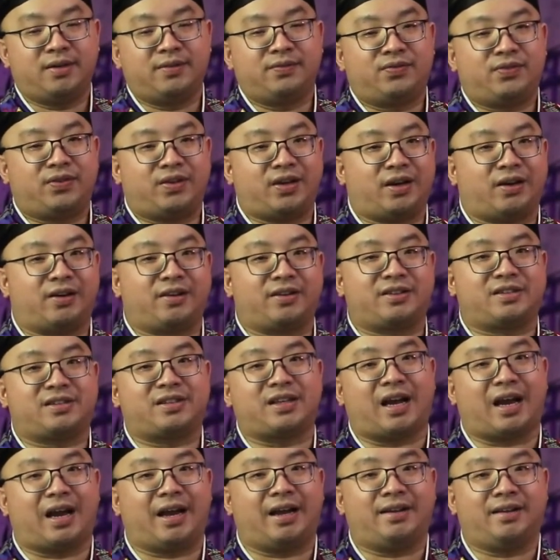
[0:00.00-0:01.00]
the other
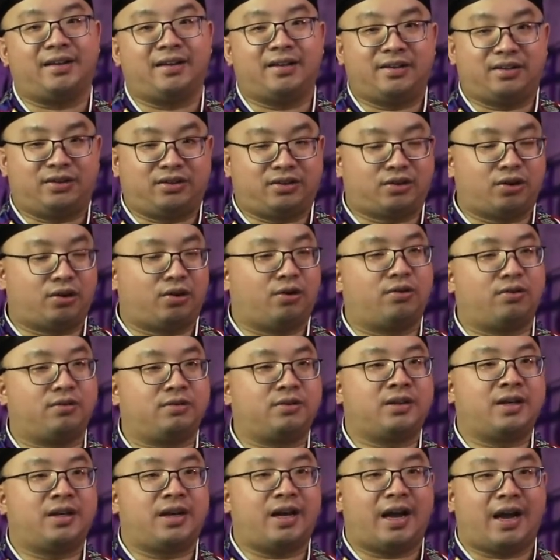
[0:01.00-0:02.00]
side don't
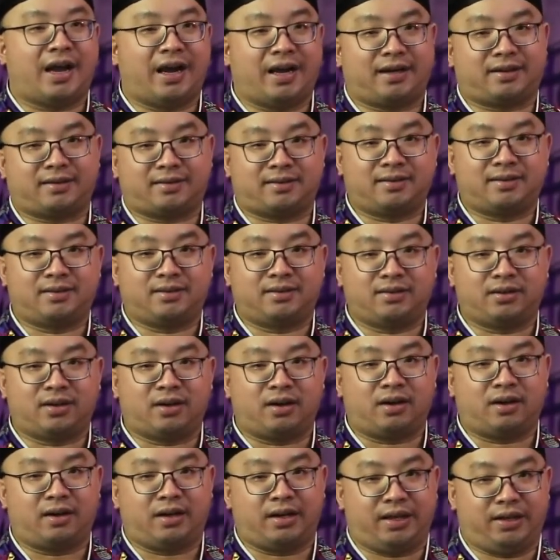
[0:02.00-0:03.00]

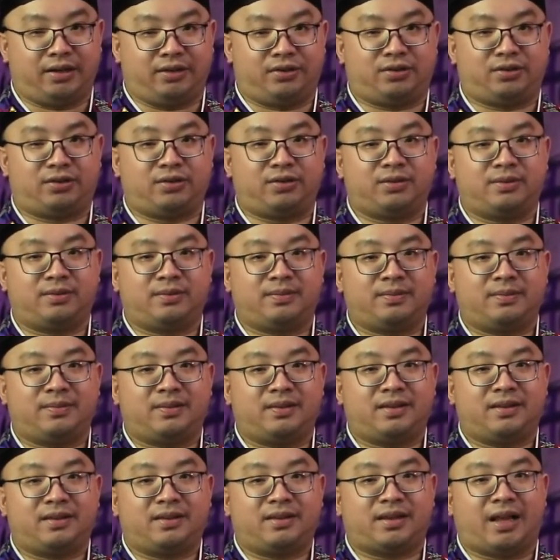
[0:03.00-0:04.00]
acknowledge.
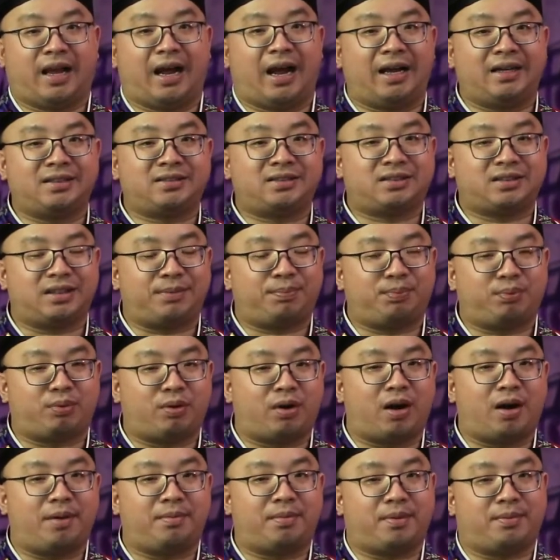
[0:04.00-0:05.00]
That's the
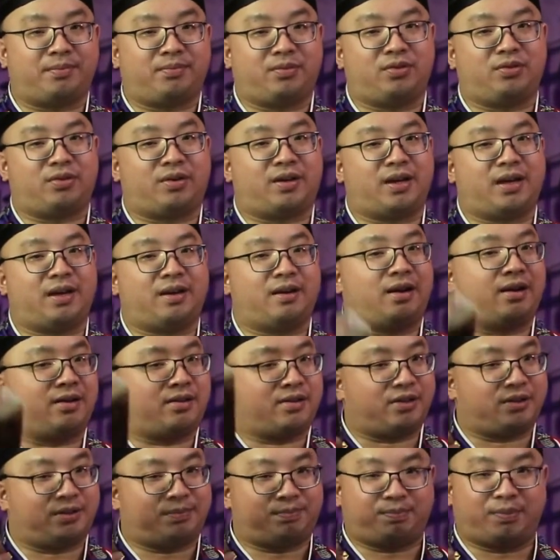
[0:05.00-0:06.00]
problem. You cannot
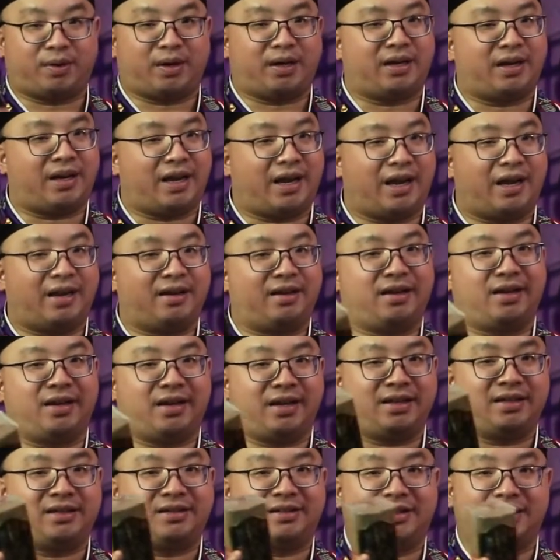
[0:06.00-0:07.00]
just bring any
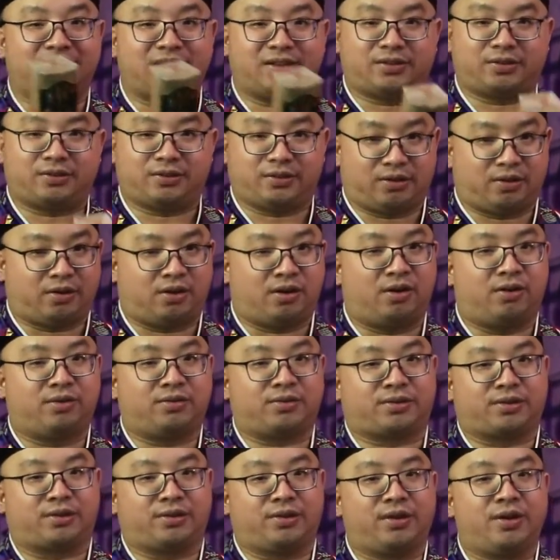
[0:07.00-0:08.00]
incense to your
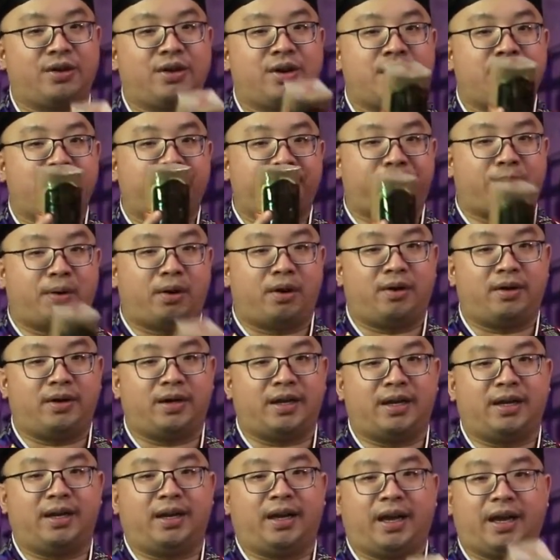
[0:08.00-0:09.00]
altar, burn
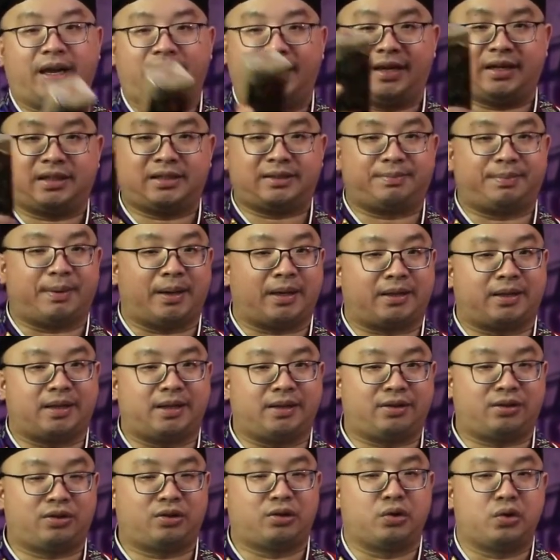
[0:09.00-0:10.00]
it, and expect
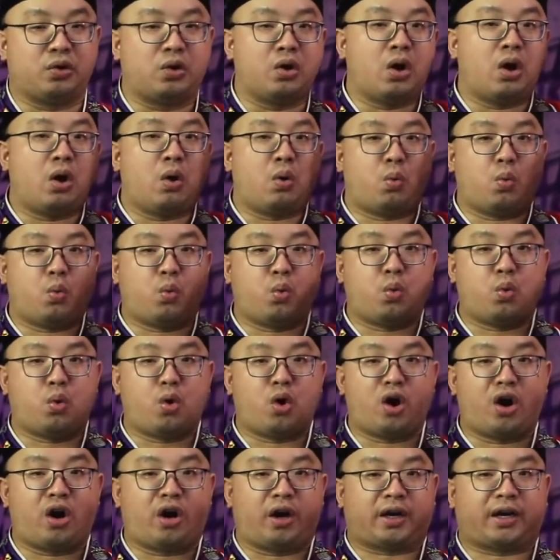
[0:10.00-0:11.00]
it to
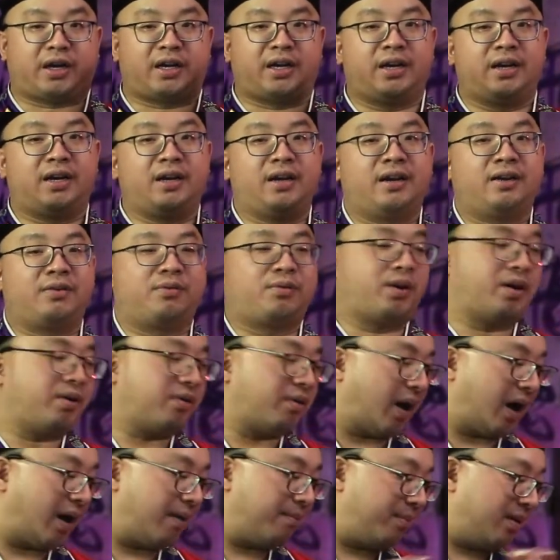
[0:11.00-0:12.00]
work. What
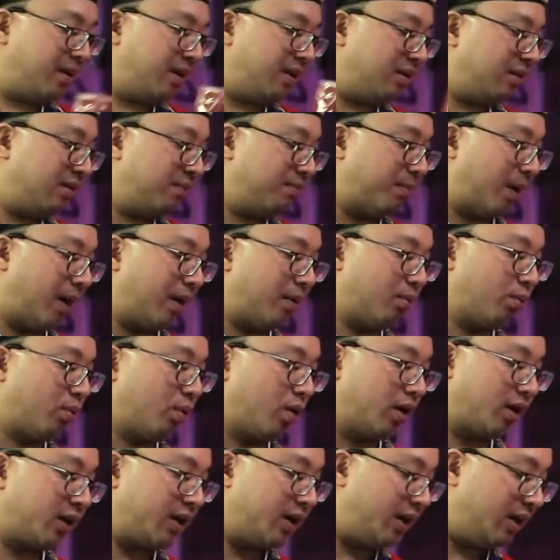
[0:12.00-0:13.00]
I mean by
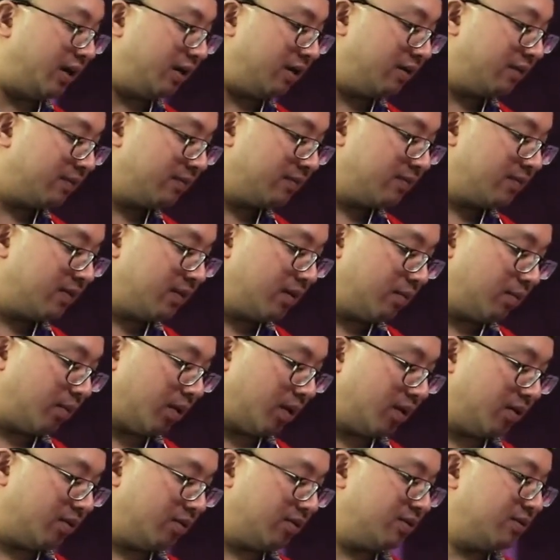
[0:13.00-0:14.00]
working?
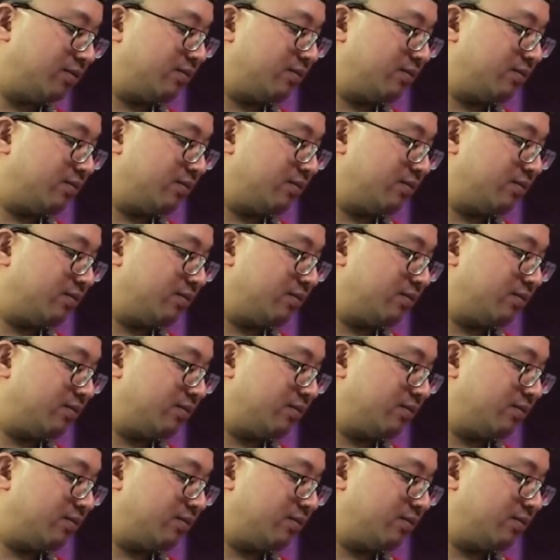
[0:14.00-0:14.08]
Well,